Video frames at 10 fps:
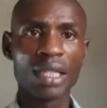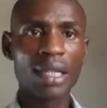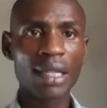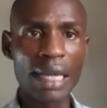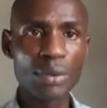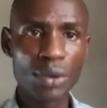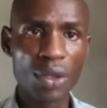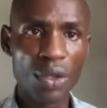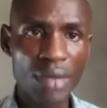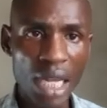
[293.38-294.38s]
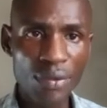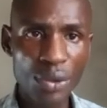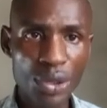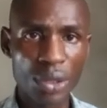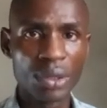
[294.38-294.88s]
Graham's law of
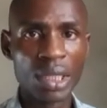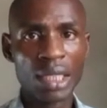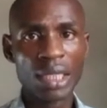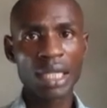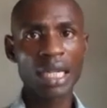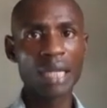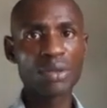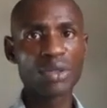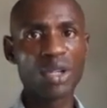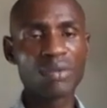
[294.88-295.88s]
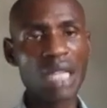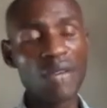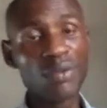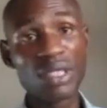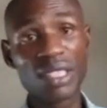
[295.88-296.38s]
diffusion. Graham's law of
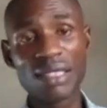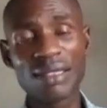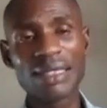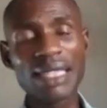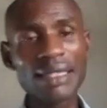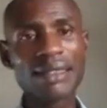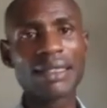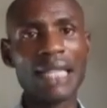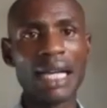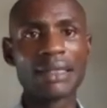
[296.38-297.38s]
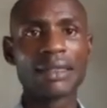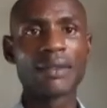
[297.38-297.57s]
diffusion states that